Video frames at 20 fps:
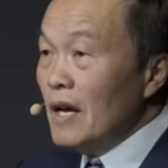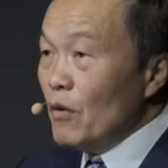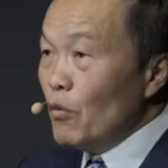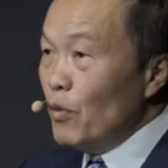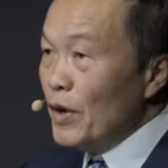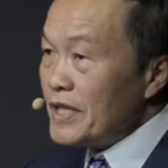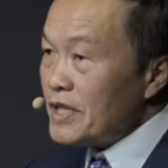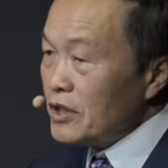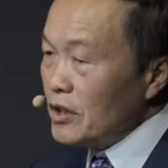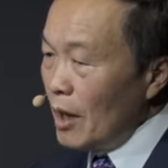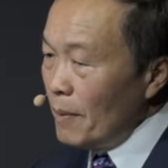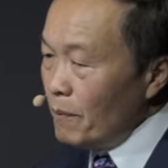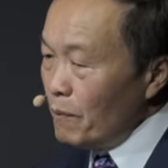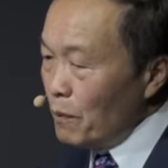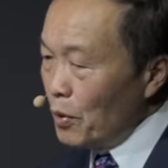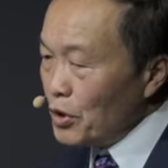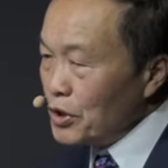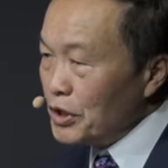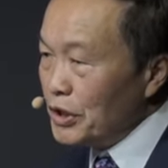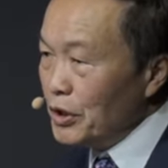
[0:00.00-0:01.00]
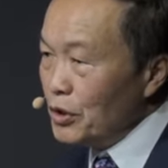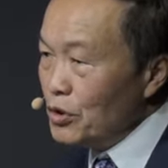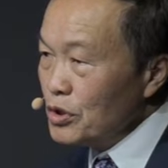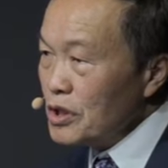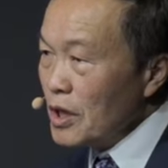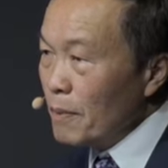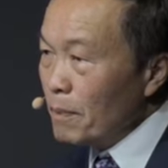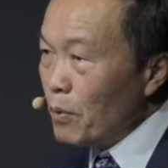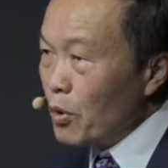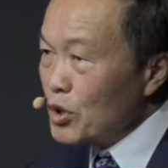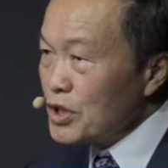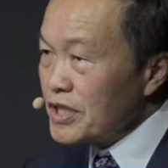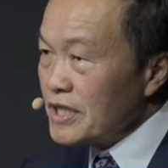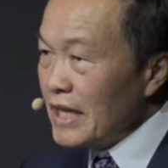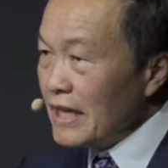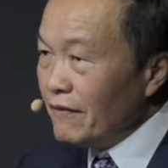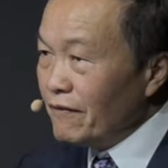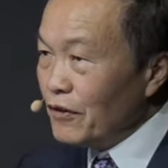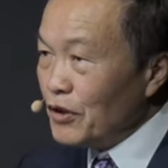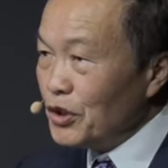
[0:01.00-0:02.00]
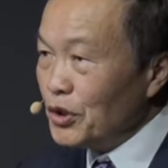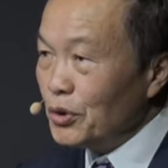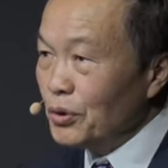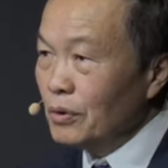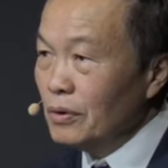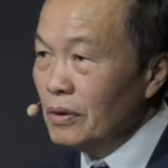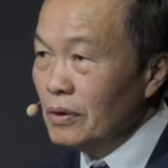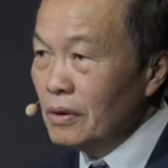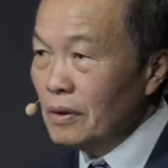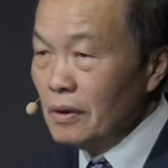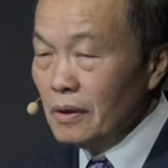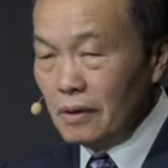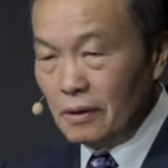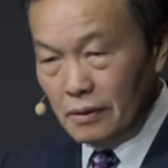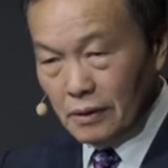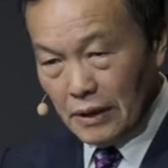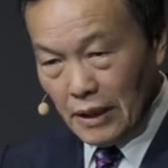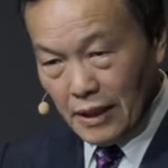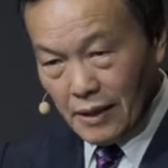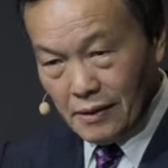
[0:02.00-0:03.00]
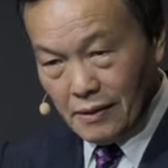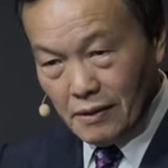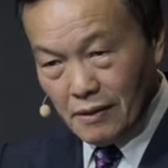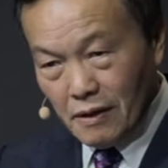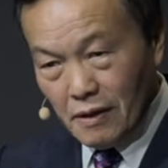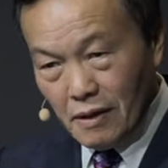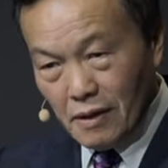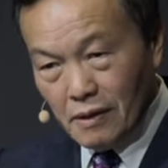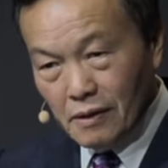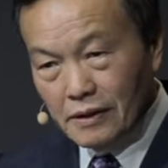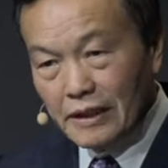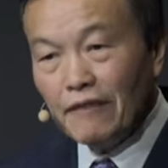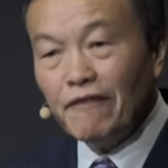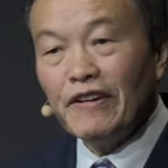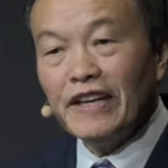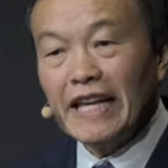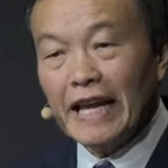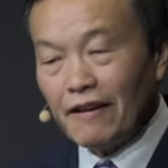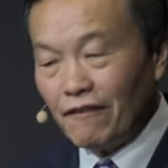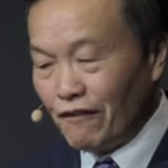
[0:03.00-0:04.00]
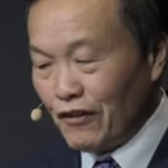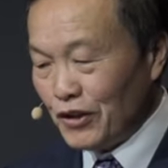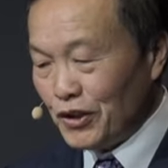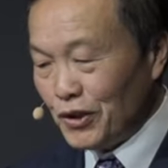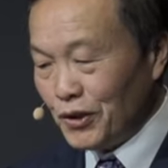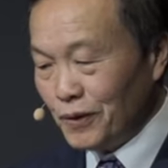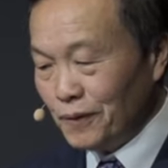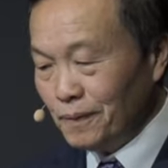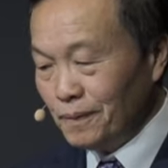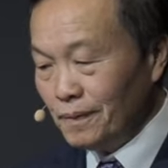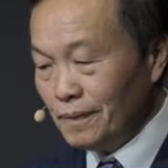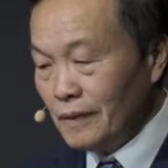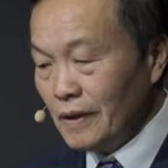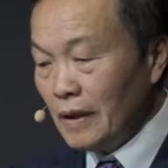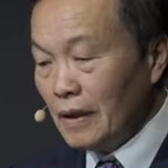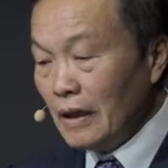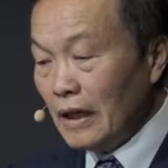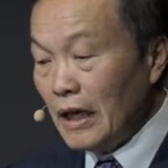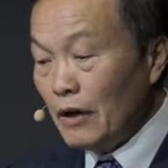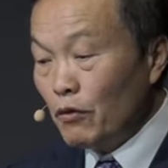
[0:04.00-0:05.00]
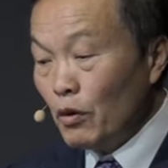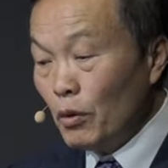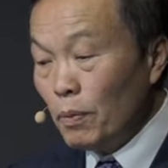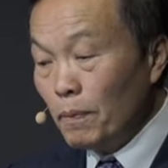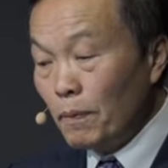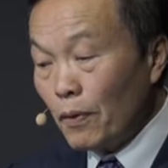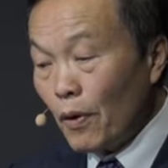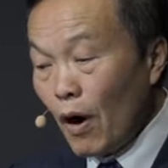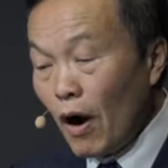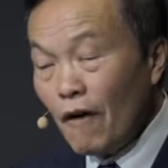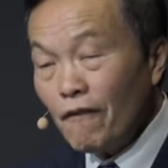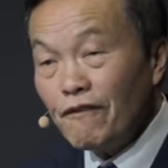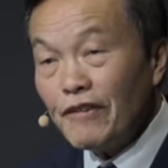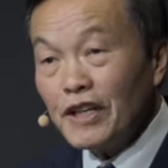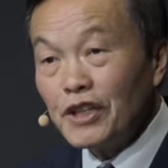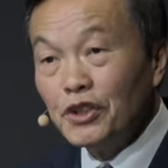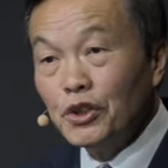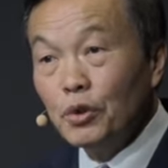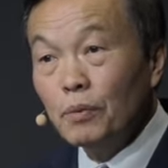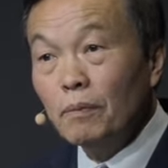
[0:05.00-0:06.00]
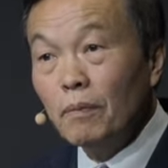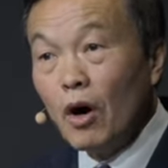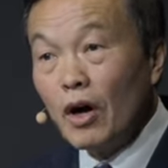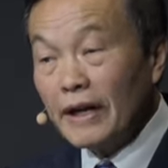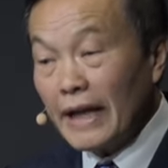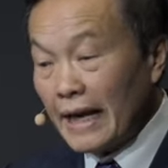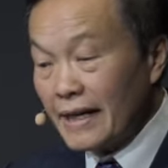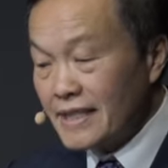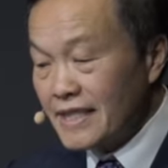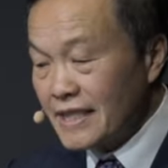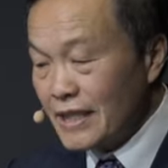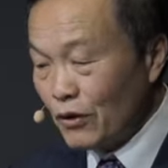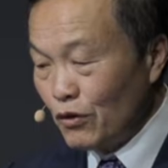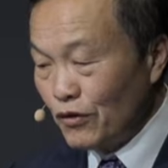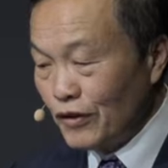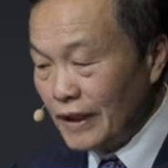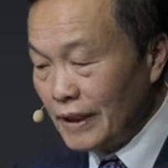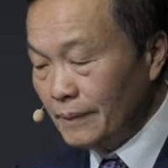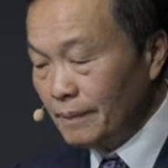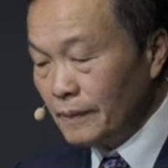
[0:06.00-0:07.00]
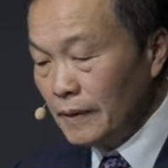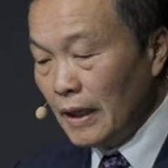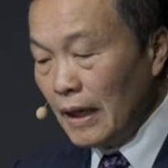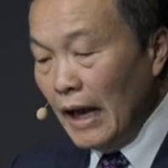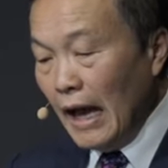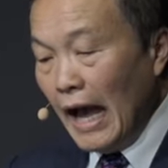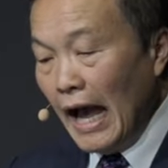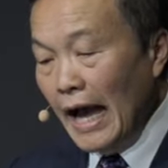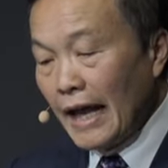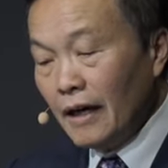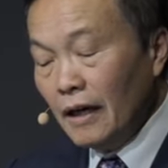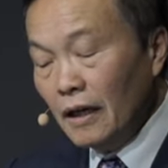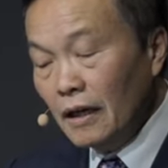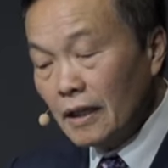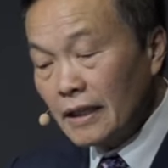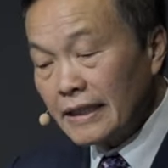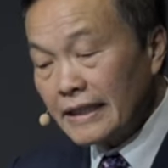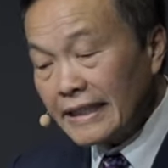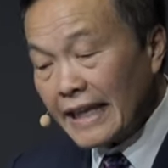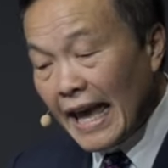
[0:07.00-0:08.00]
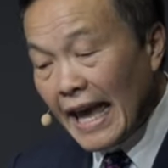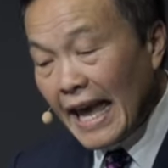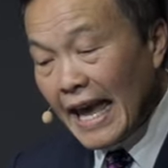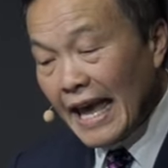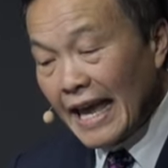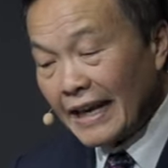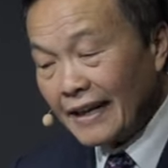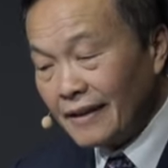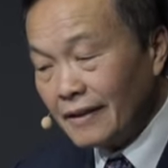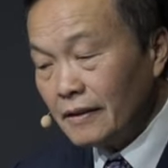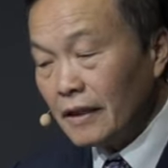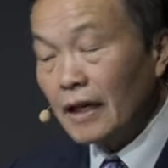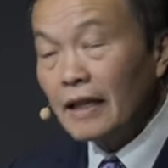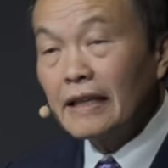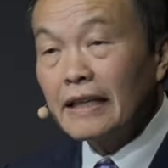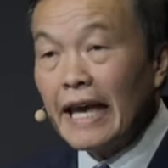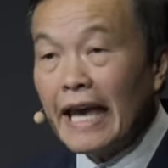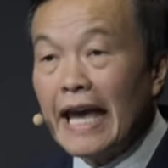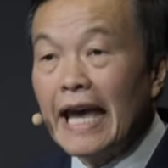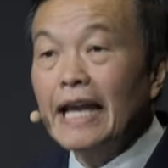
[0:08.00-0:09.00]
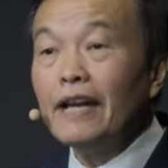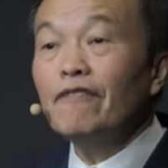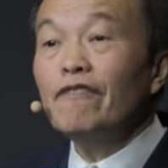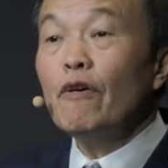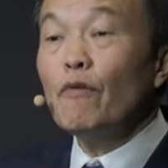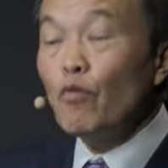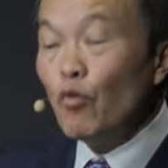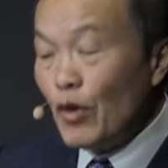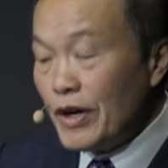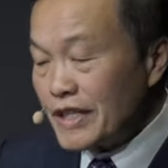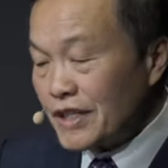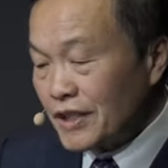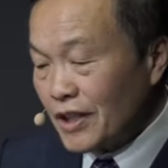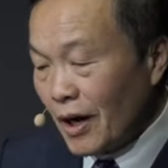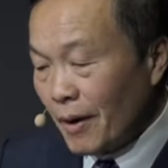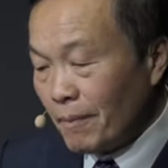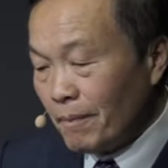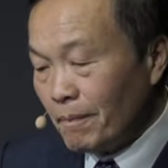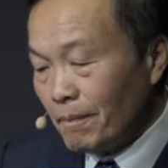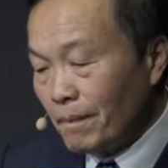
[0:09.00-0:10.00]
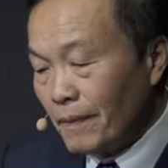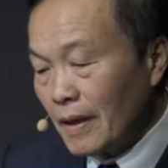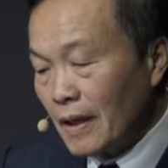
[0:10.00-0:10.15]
Wisdom produce proceed for you, the dividend for you. It will profit you more than silver. And her gain, the gain from wisdom,